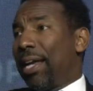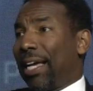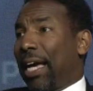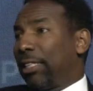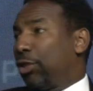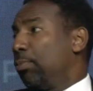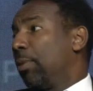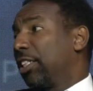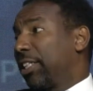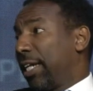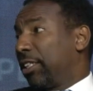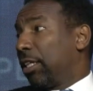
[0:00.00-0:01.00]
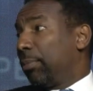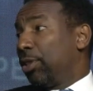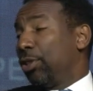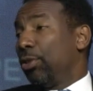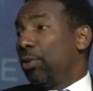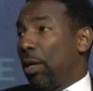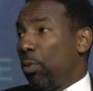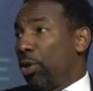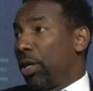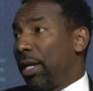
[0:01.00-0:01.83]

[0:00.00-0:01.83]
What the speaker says: they got too much catch up to do, and we're going